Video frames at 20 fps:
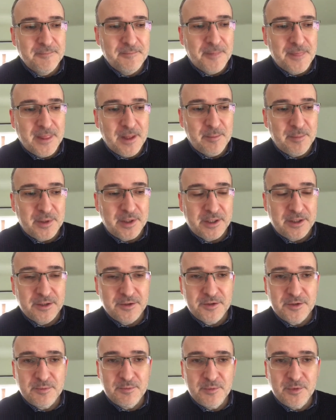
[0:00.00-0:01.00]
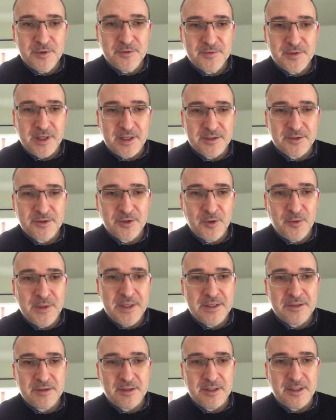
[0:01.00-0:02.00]
But I can just move that so
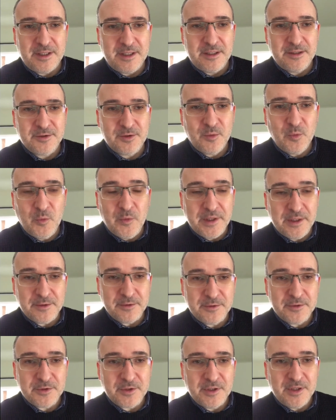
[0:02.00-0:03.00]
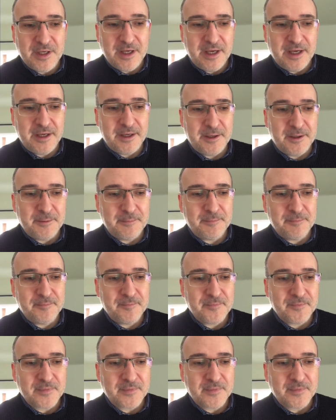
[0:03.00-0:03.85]
easily, it's on wheels, and